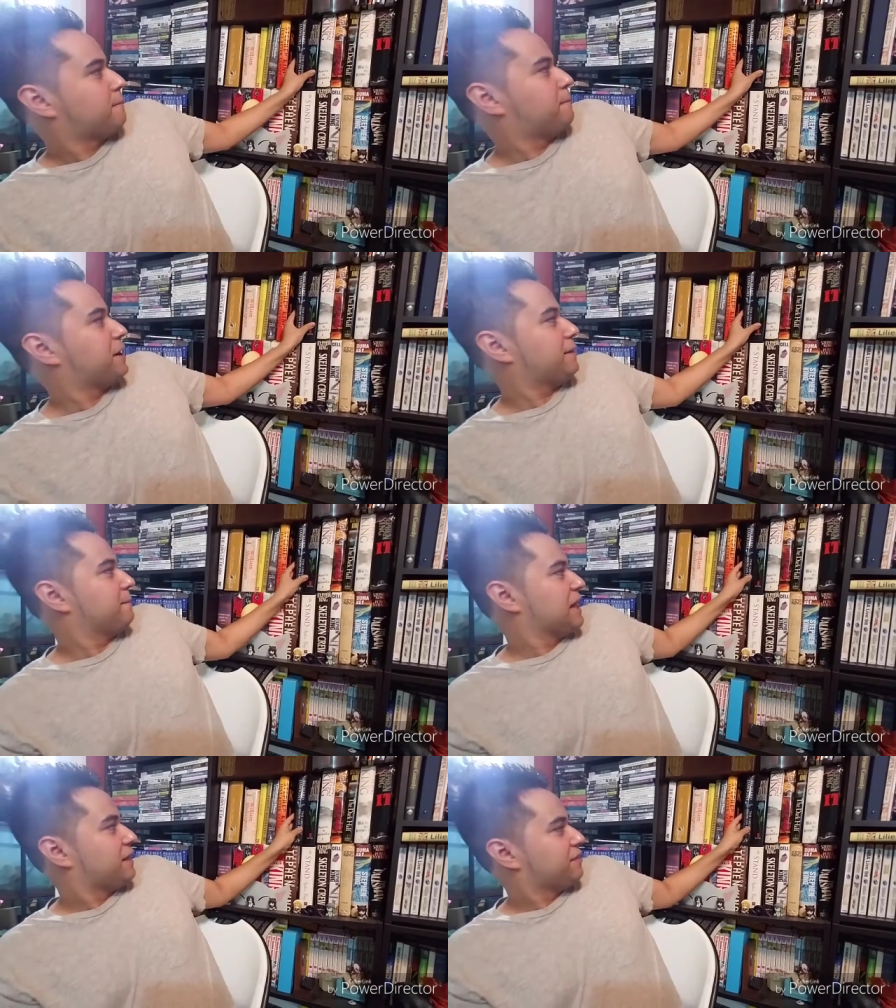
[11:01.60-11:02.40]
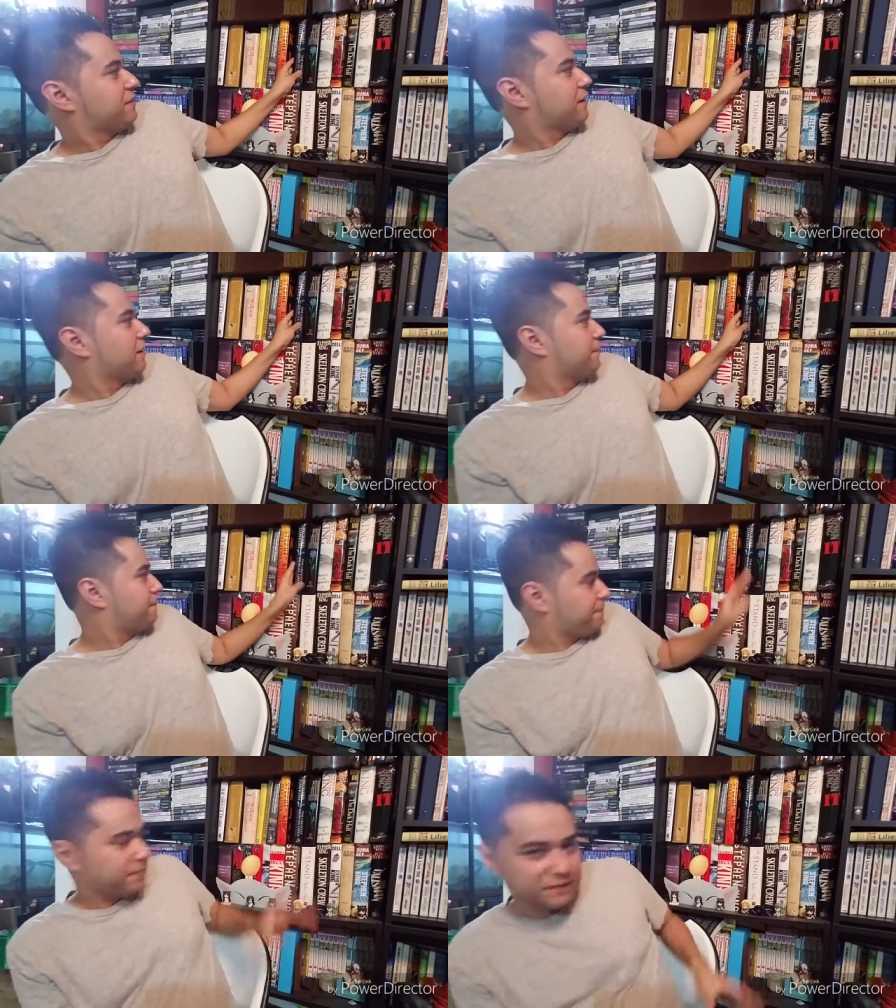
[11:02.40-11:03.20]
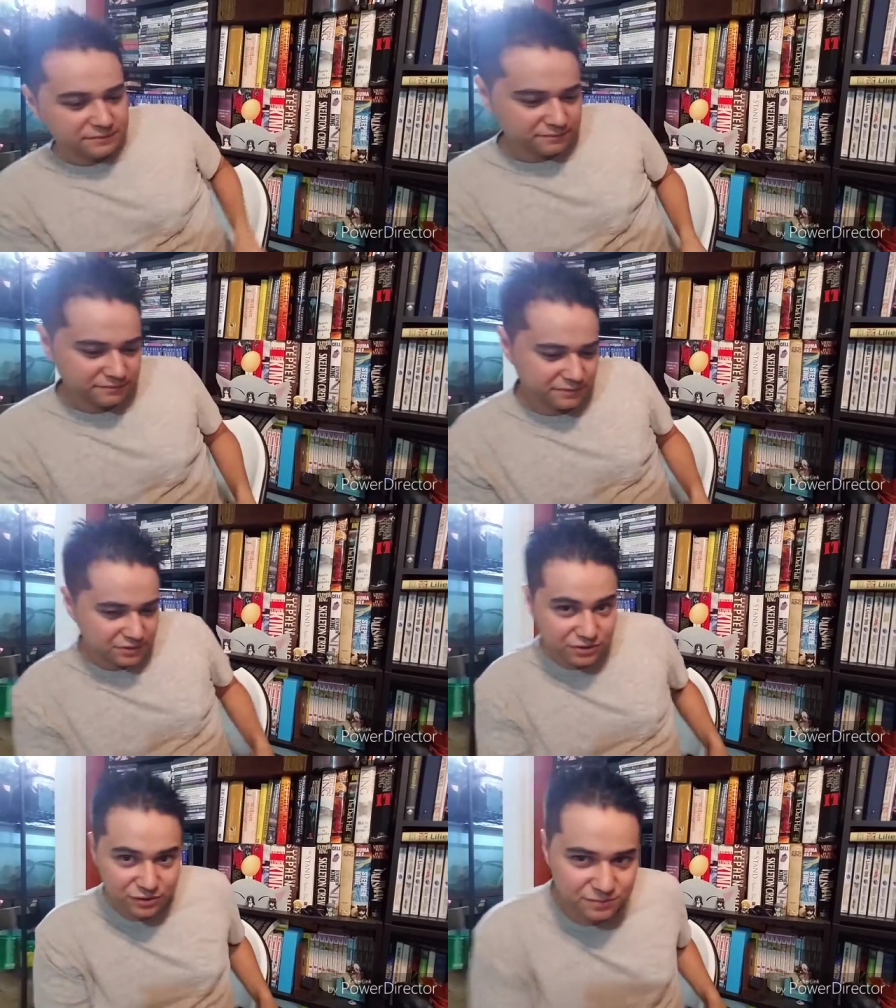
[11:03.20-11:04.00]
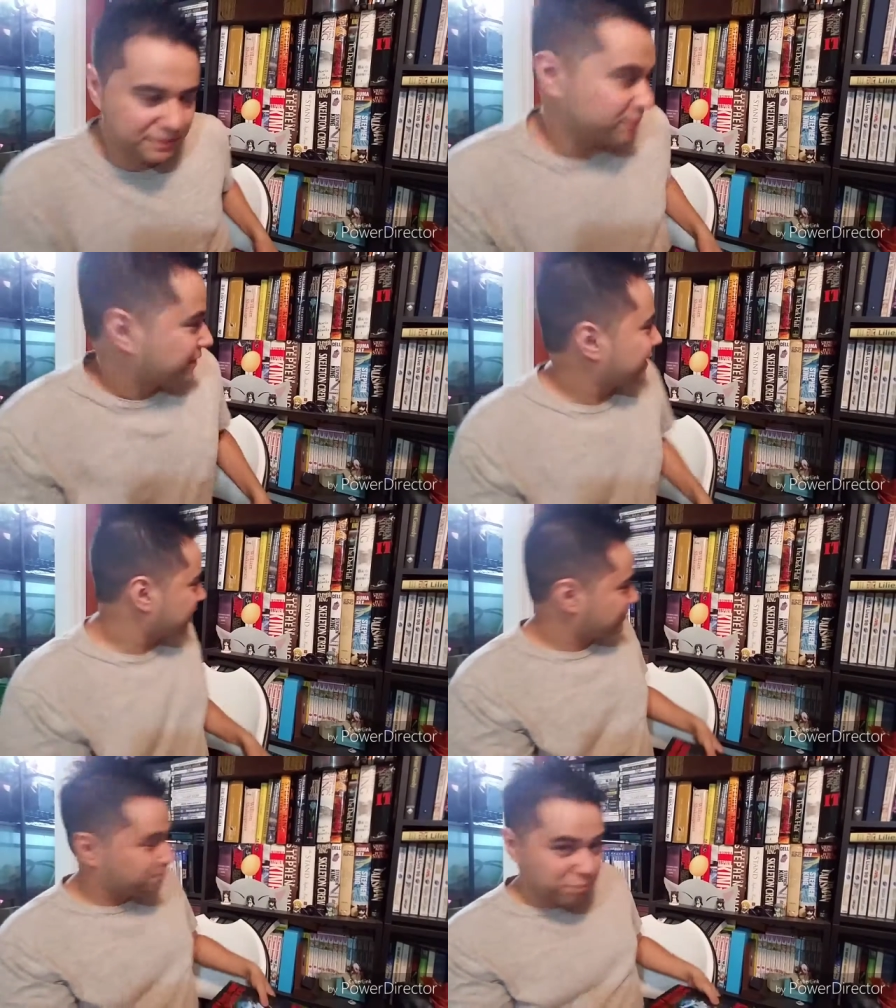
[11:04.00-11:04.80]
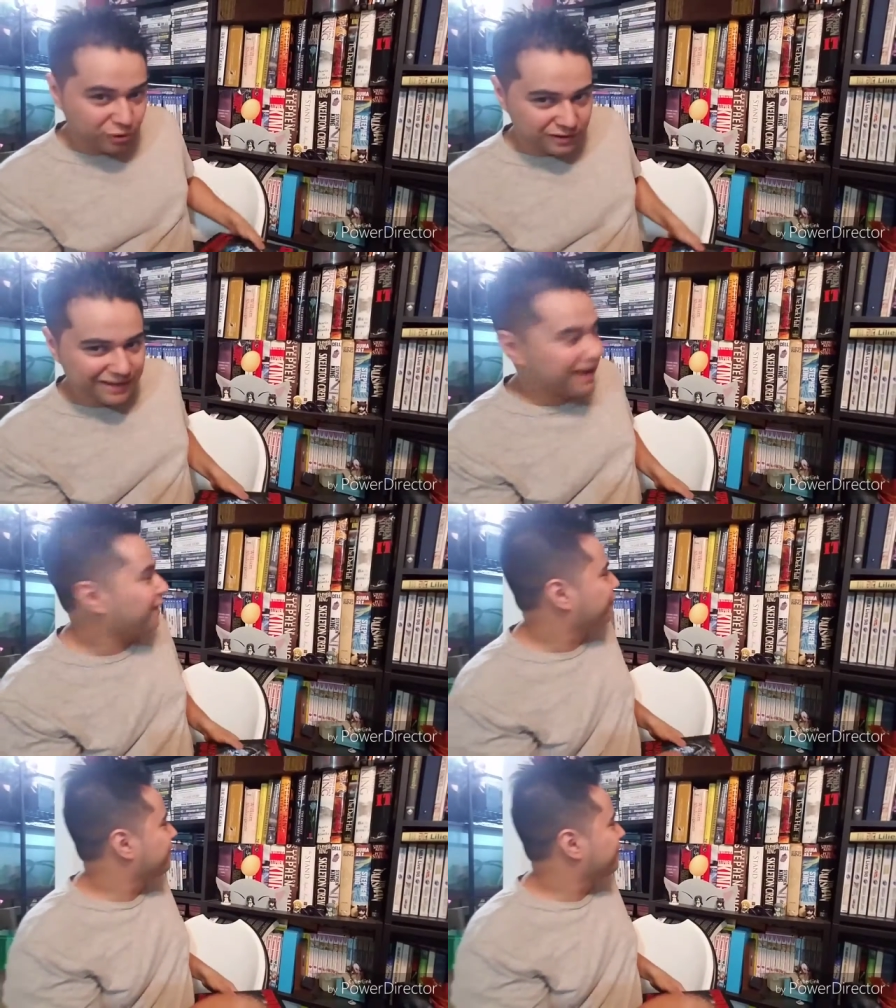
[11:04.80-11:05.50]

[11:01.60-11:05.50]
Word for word: but the, the excuse me, while I pull it out.